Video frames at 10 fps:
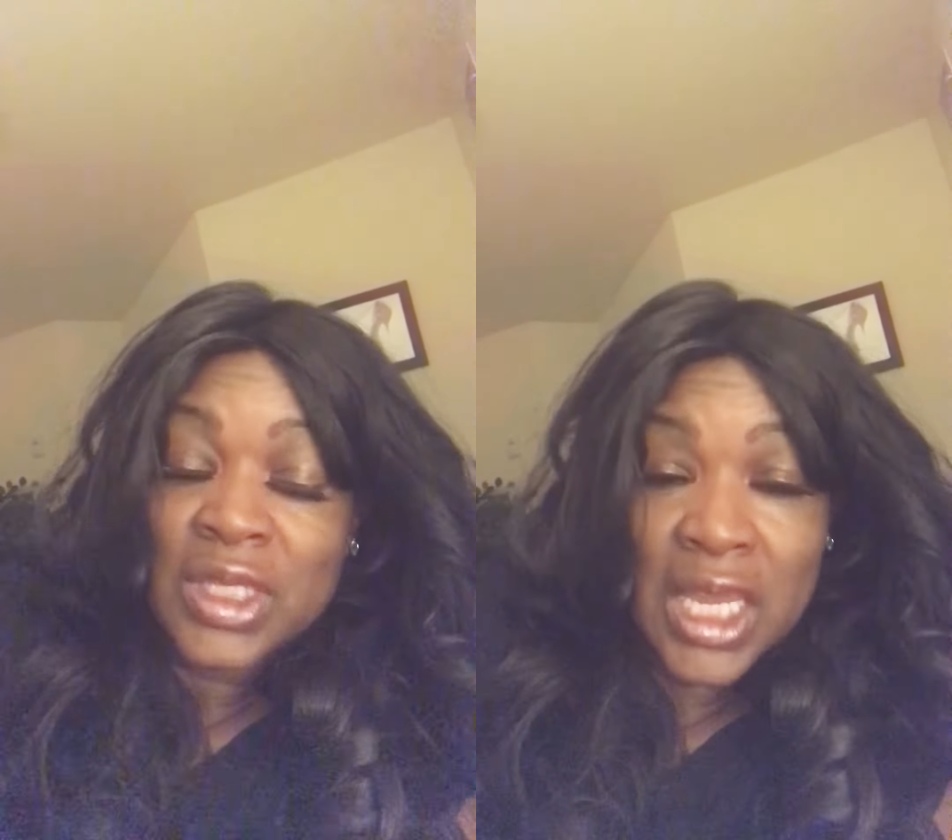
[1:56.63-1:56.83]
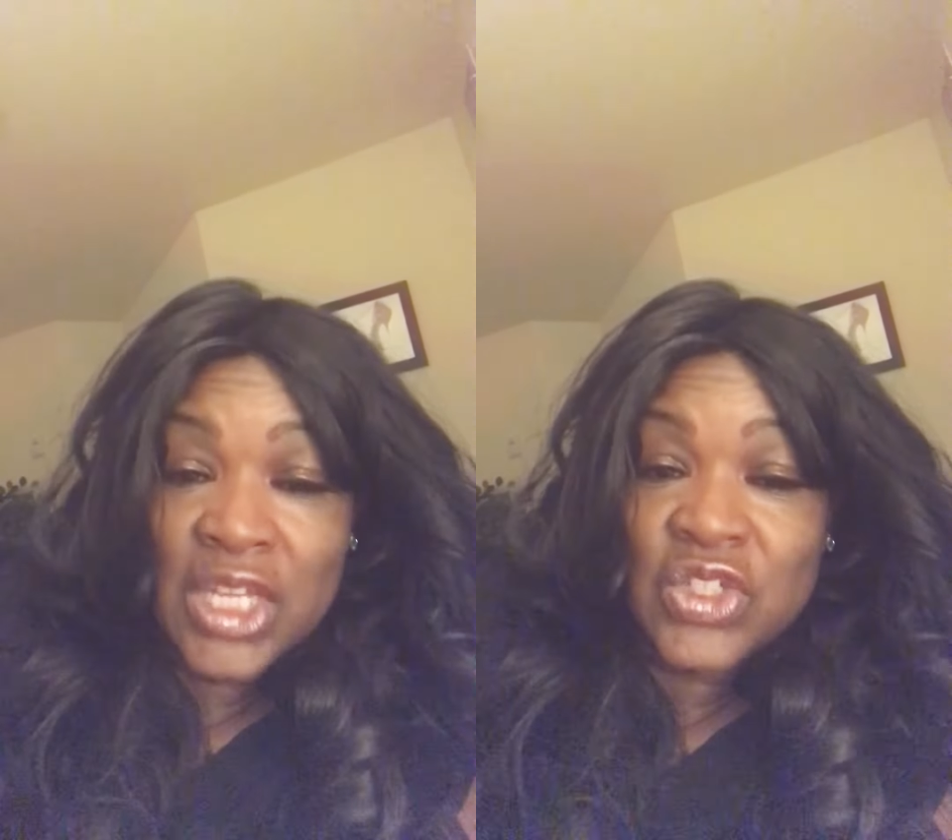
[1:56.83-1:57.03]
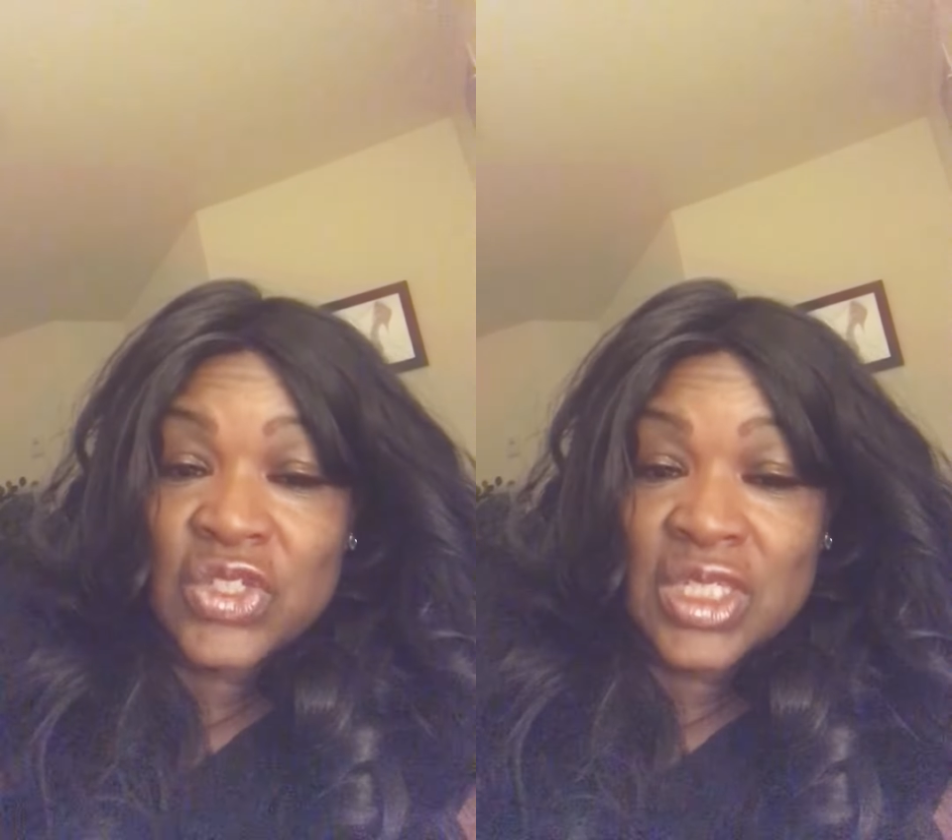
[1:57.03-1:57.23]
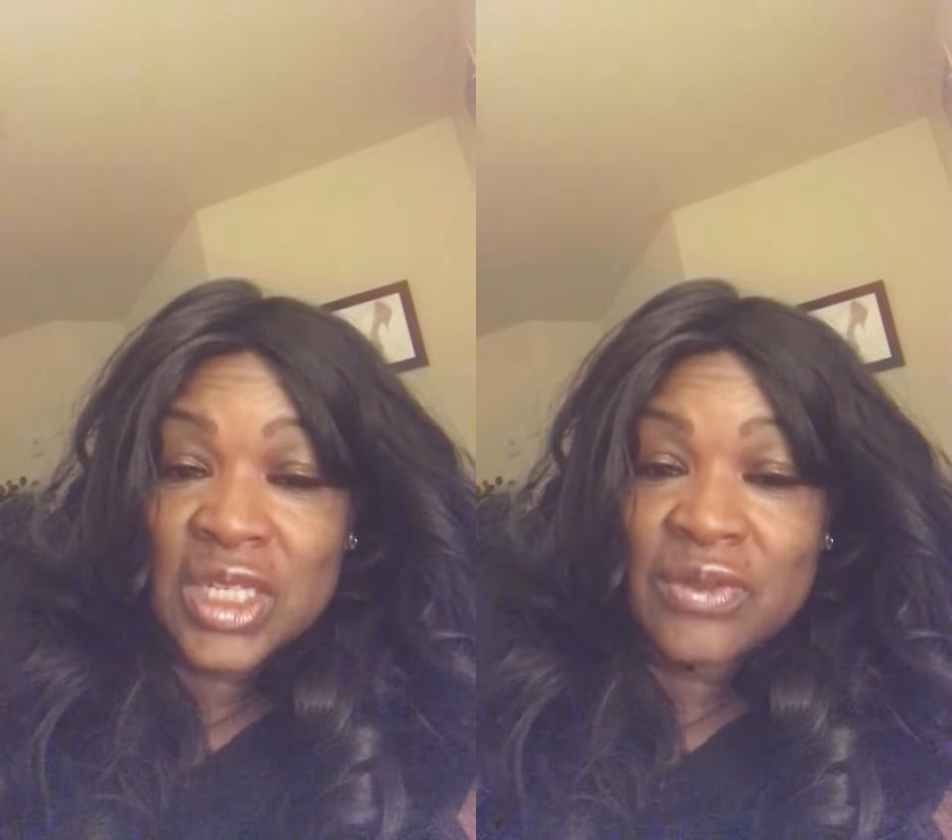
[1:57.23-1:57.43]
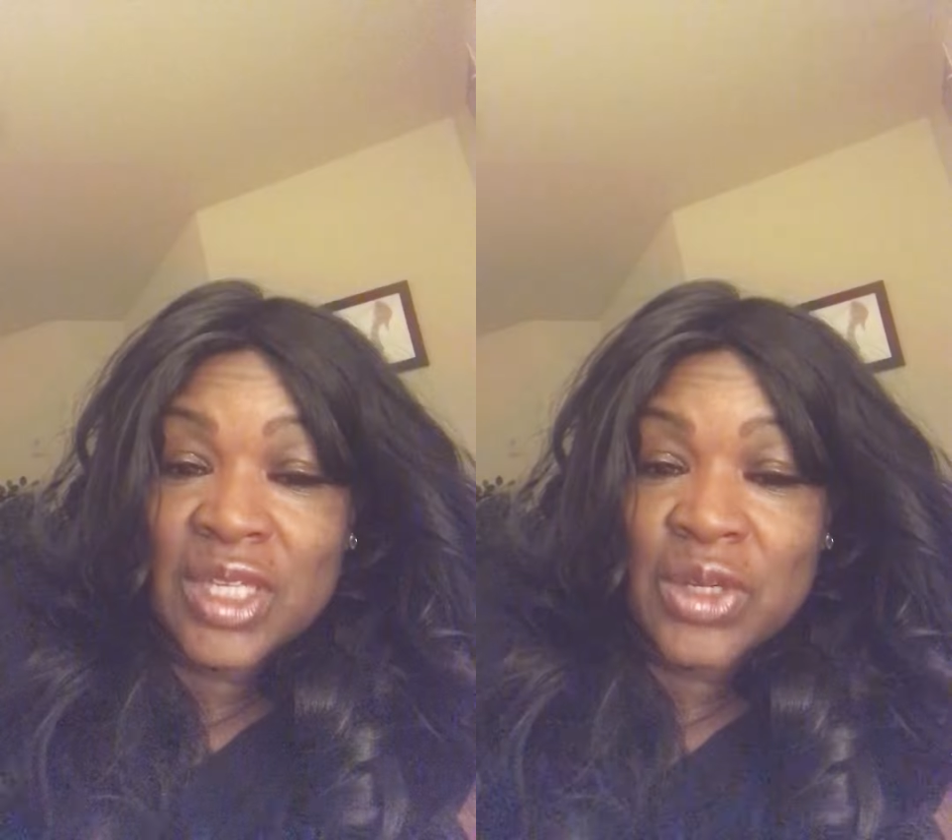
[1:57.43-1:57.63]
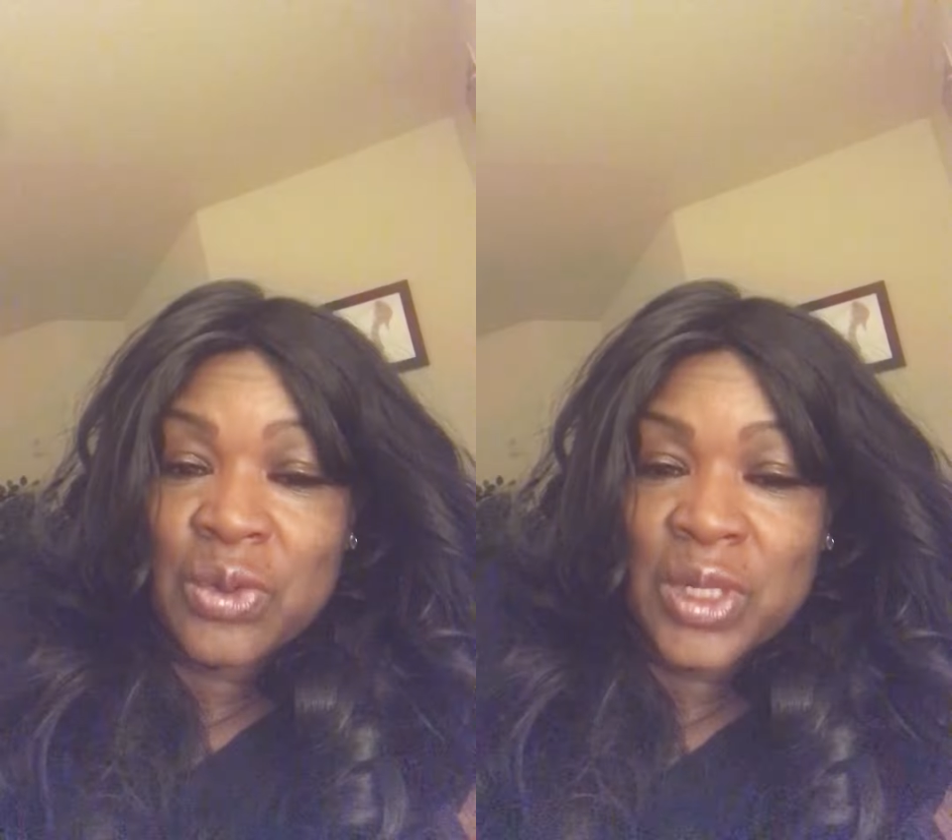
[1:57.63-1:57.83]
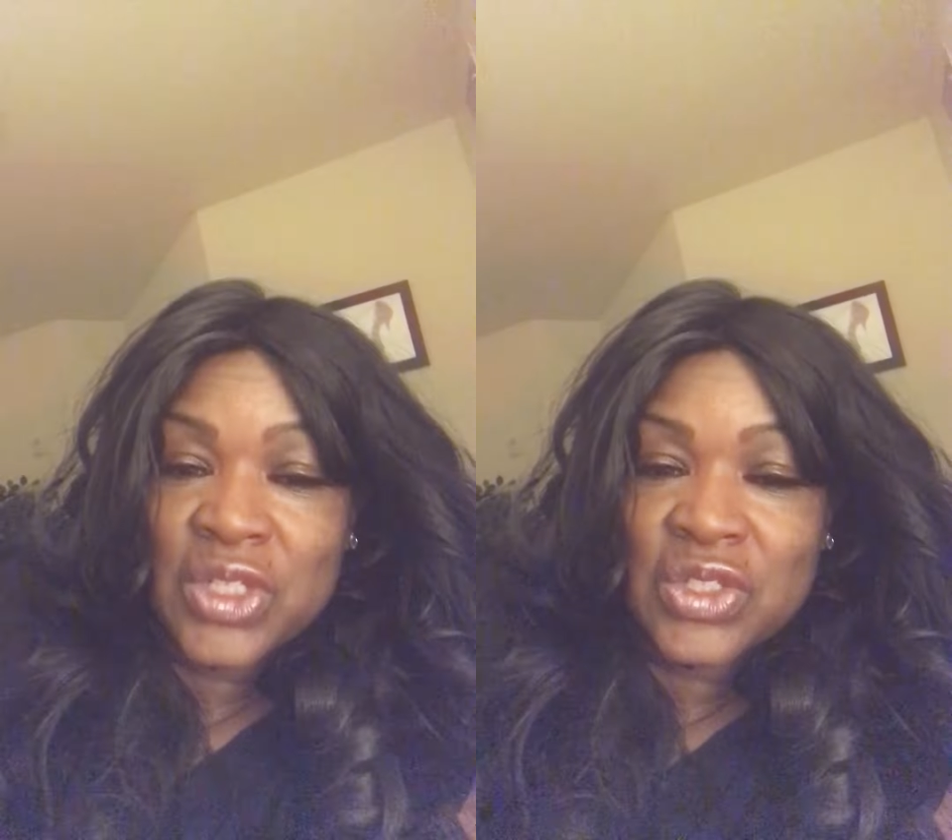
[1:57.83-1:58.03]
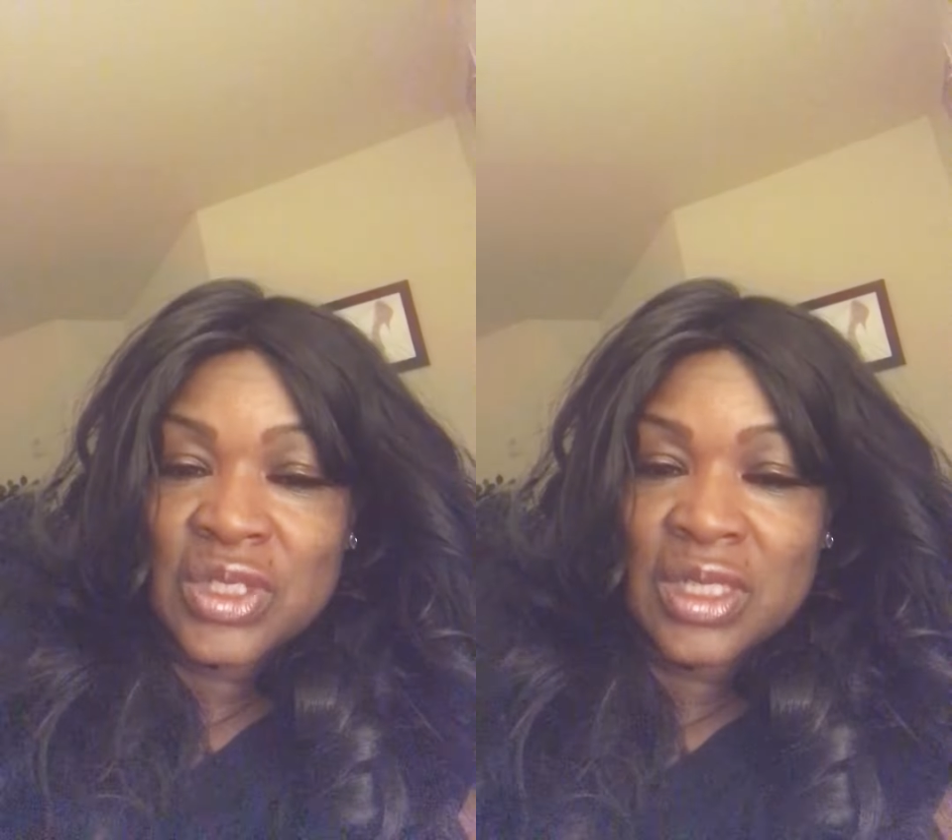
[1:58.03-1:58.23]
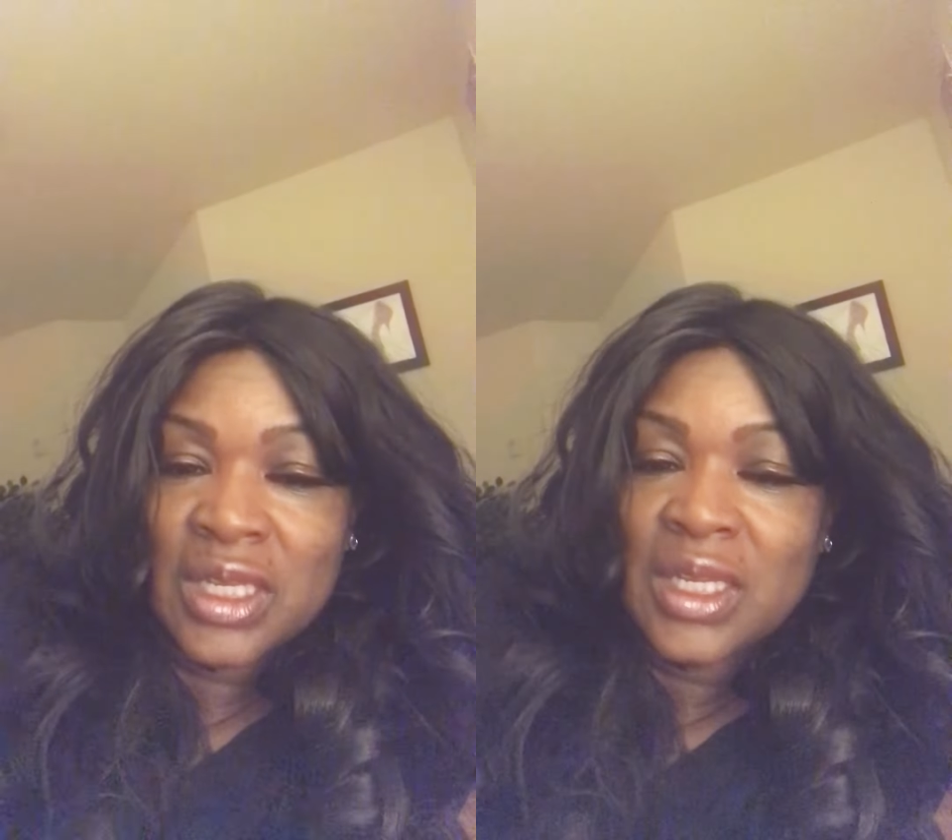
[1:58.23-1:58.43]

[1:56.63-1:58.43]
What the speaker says: Ask yourself that question.